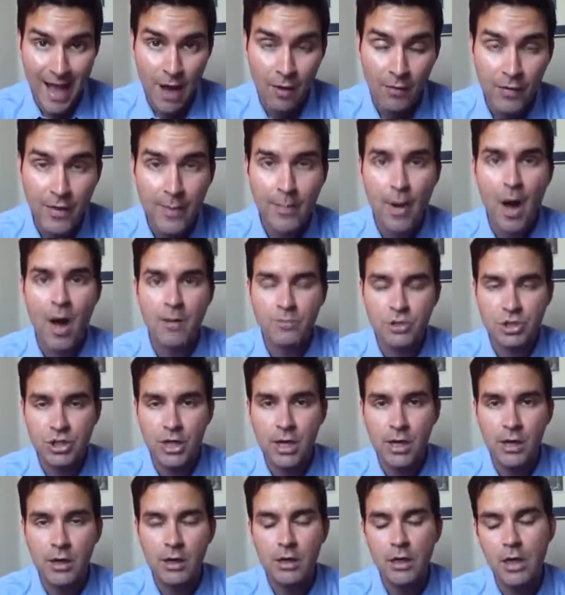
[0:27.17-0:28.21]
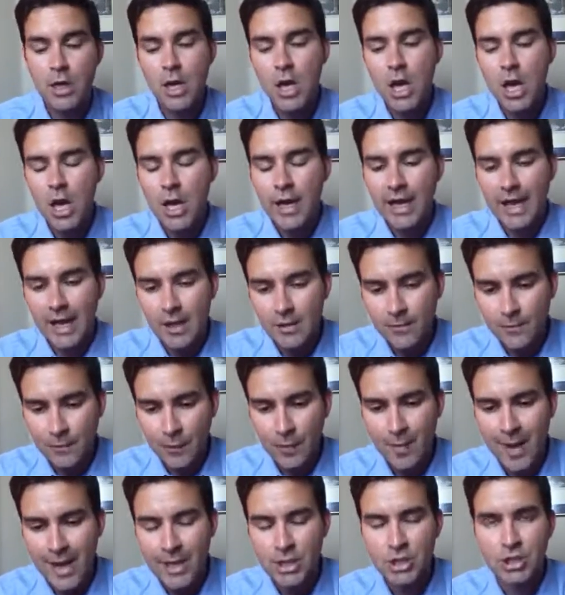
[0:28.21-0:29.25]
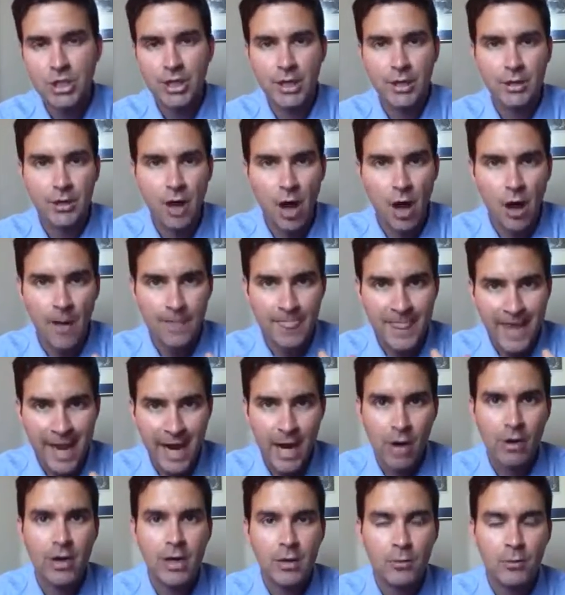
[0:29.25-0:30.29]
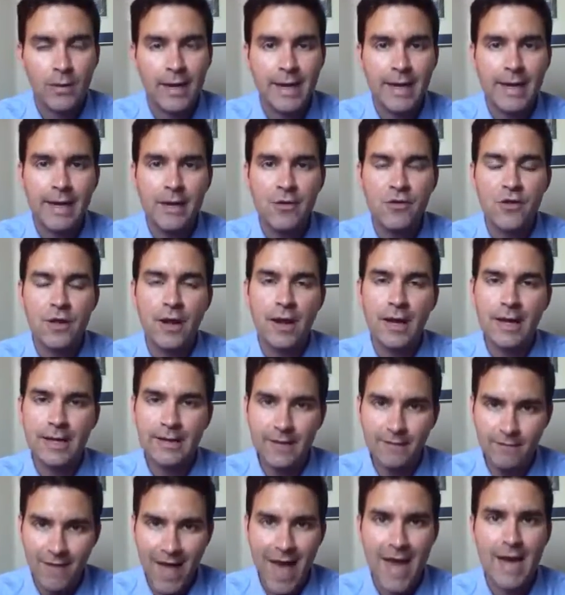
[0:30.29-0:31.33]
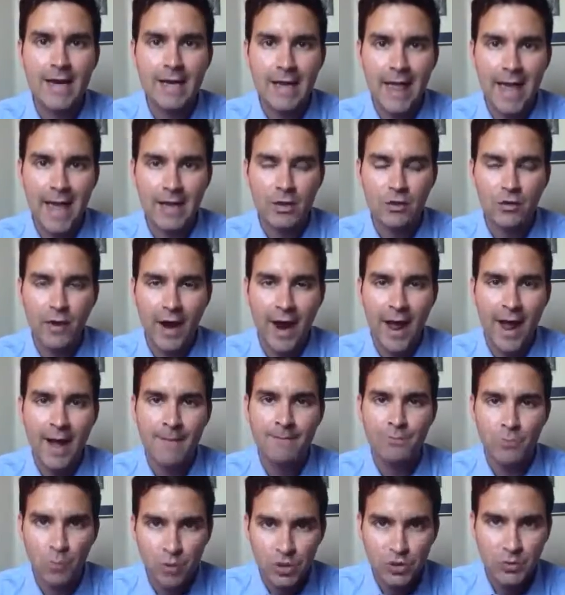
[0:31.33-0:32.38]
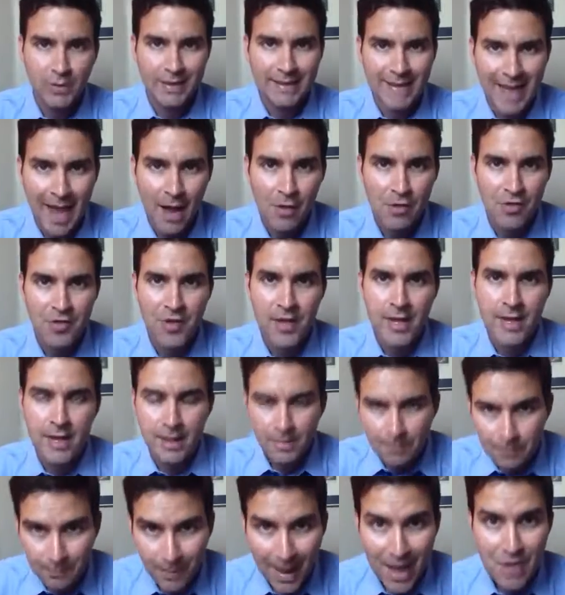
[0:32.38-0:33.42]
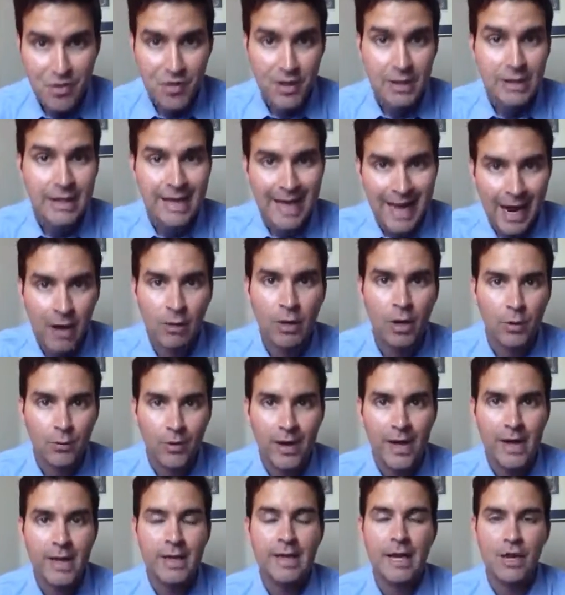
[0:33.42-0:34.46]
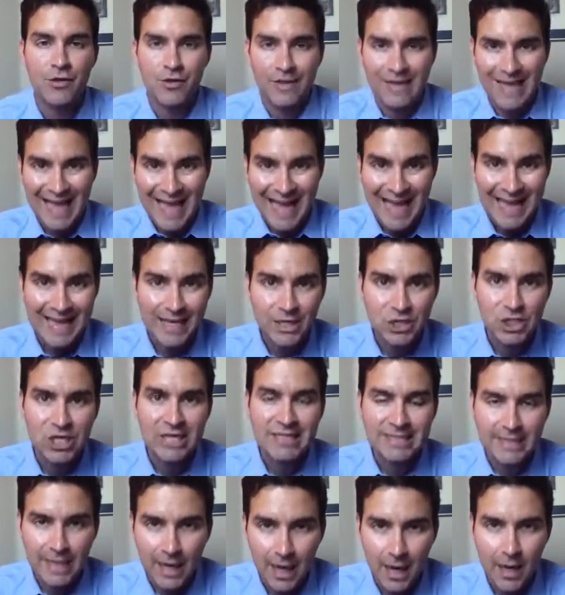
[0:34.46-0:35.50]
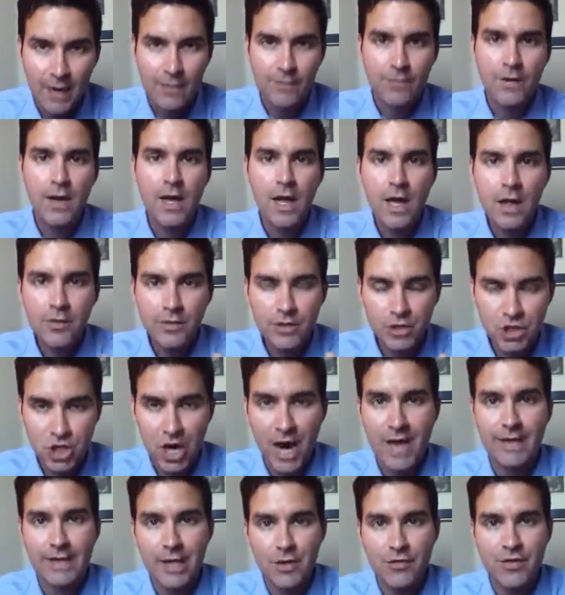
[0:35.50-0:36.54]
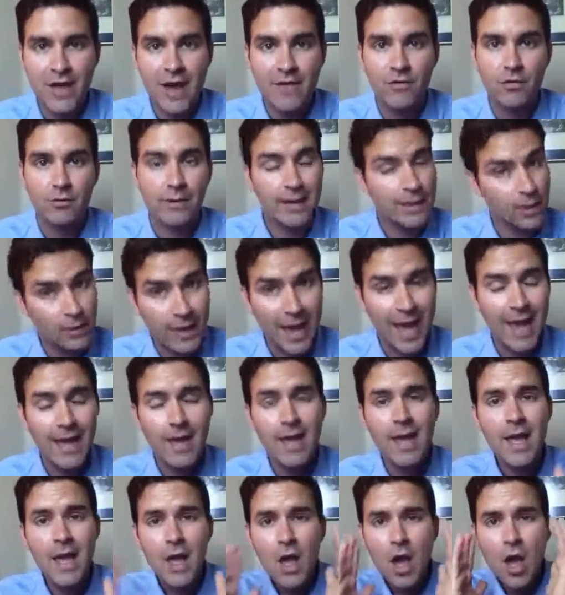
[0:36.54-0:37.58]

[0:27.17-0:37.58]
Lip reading: the bombshell information on Harry Reid's Nevada land grab, which we now see basically Harry Reid is an agent of the Chinese government, okay?